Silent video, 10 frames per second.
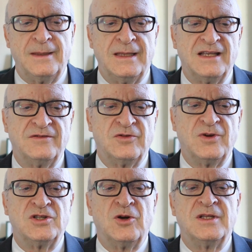Even
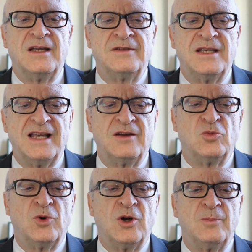we don't even get
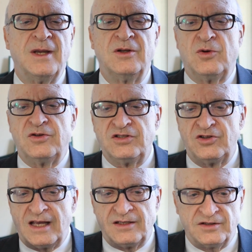warm and go
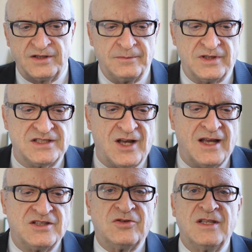straight to the
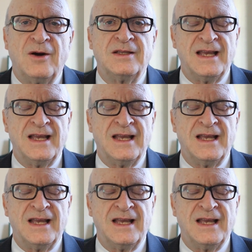massage without